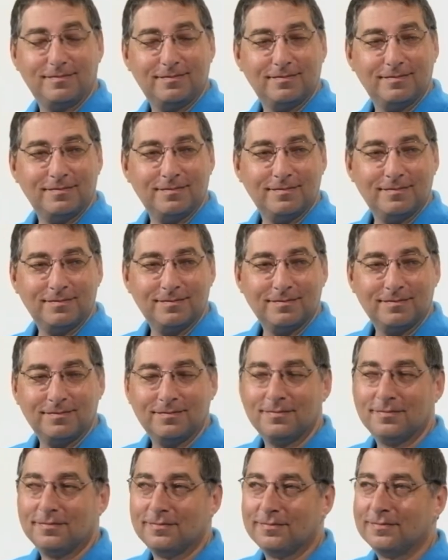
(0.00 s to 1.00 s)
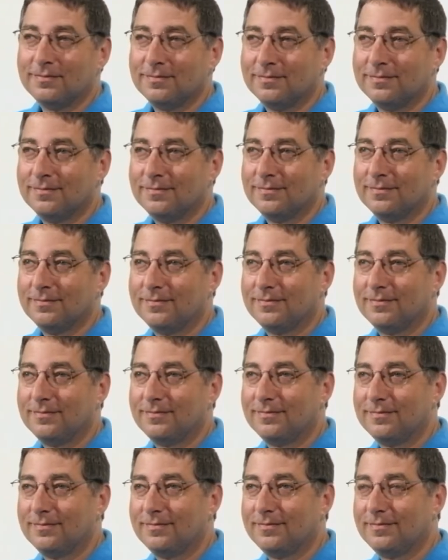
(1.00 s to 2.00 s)

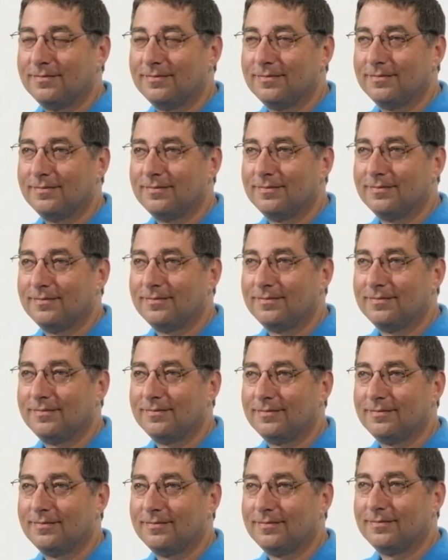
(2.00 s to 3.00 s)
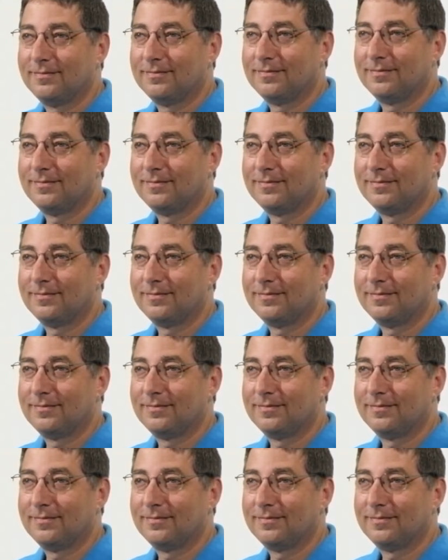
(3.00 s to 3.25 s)
(silent)